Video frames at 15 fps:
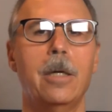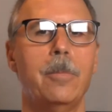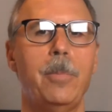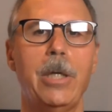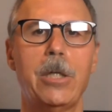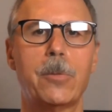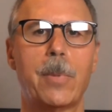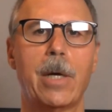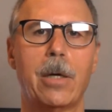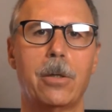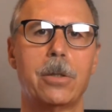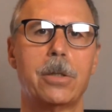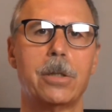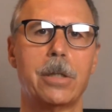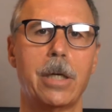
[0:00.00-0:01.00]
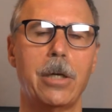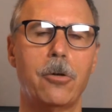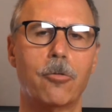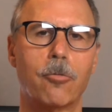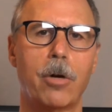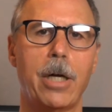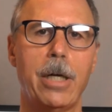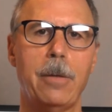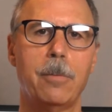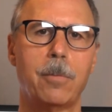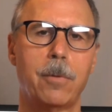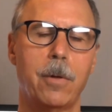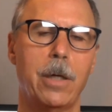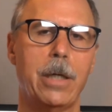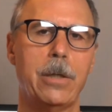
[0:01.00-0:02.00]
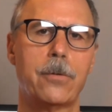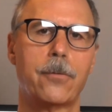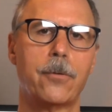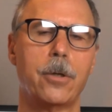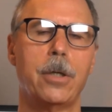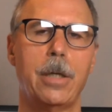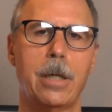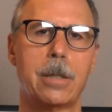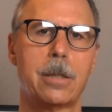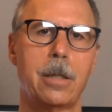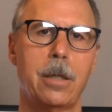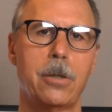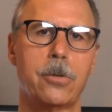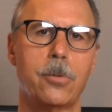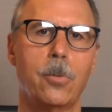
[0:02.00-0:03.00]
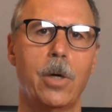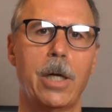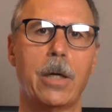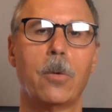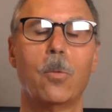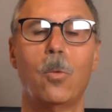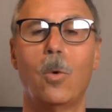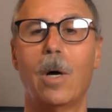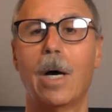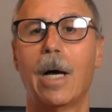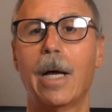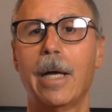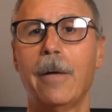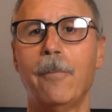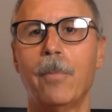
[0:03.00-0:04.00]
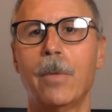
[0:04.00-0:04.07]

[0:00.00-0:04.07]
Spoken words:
Beach Palace is a great place for a destination wedding. Why?